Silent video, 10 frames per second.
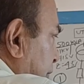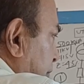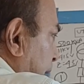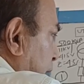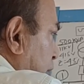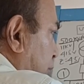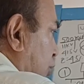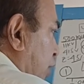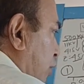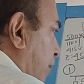This value we
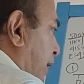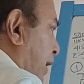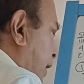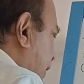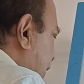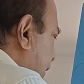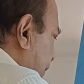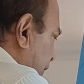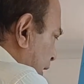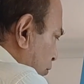put it over here.
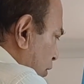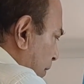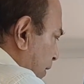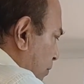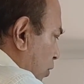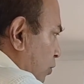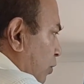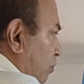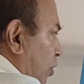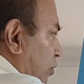Then we have the
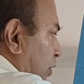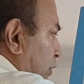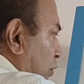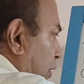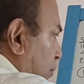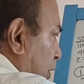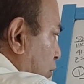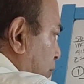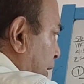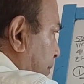motor. Motor is a
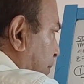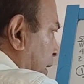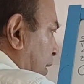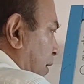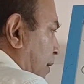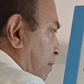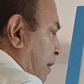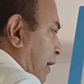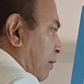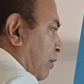1.25
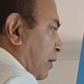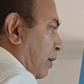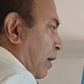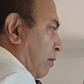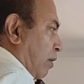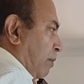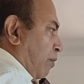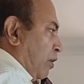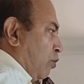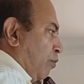per unit,
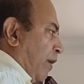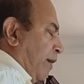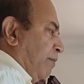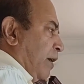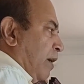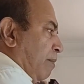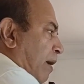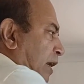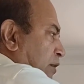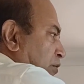1.25
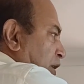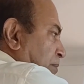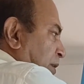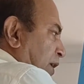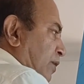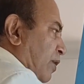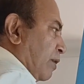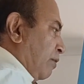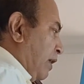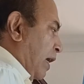per unit impedance.
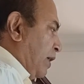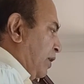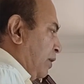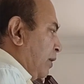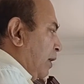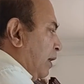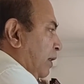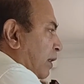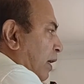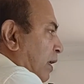We get it.
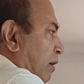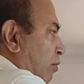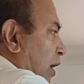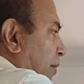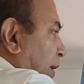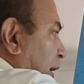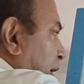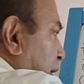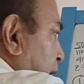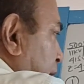Then we have a
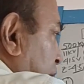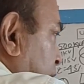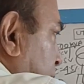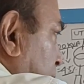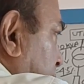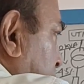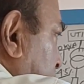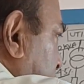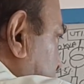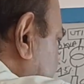transformer
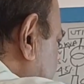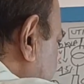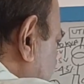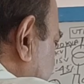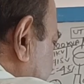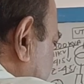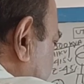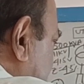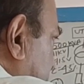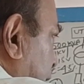here. Then we have a
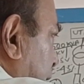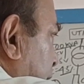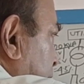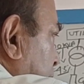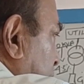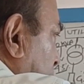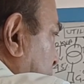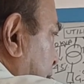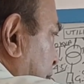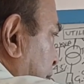same cable,
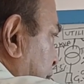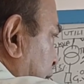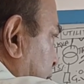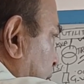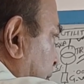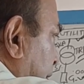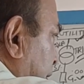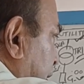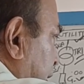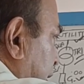and then
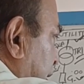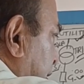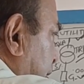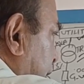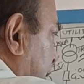transformer. This